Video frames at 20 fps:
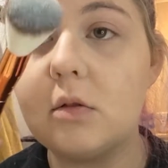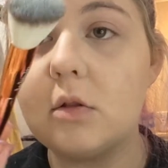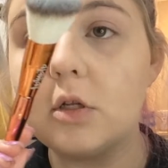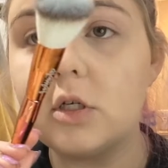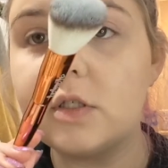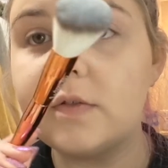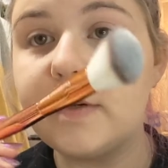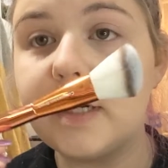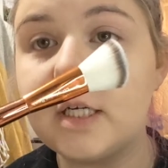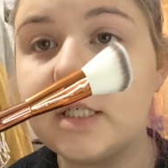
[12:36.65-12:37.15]

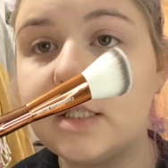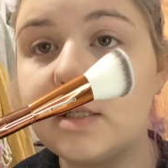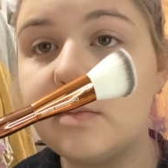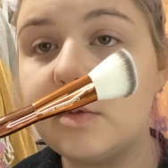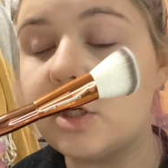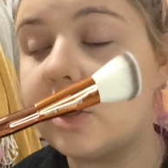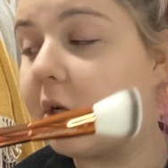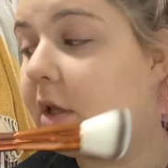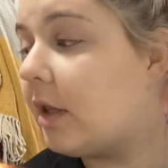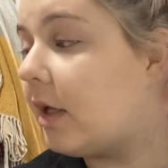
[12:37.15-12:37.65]
looks very
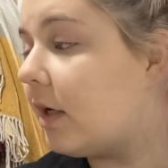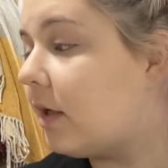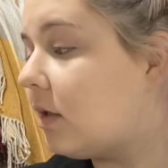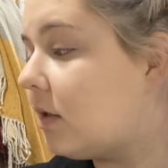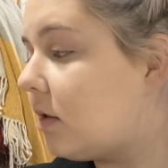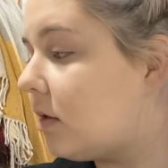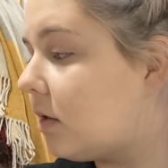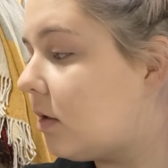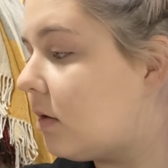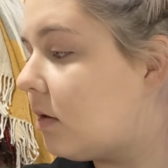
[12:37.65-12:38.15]
similar to
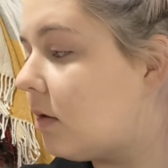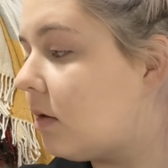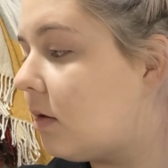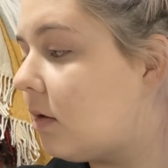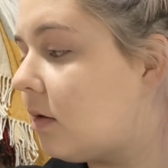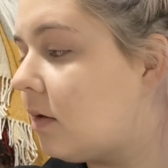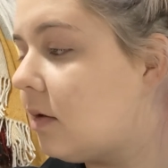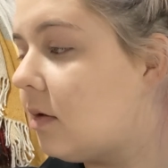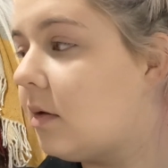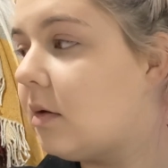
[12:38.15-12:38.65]
this
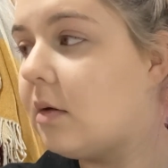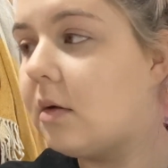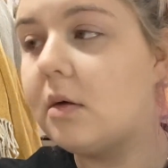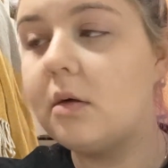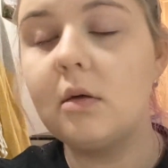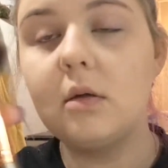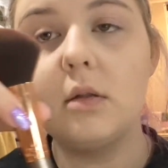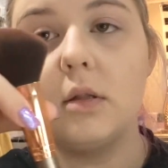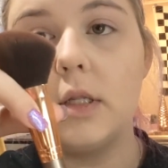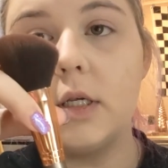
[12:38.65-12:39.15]

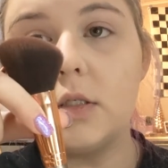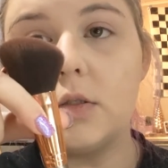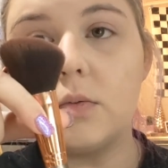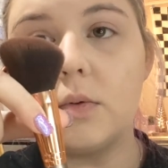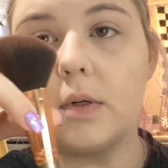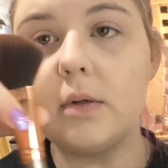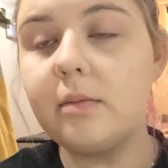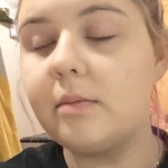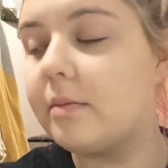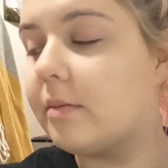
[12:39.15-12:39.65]

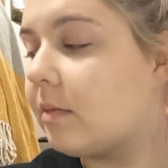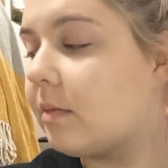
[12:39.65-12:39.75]
one.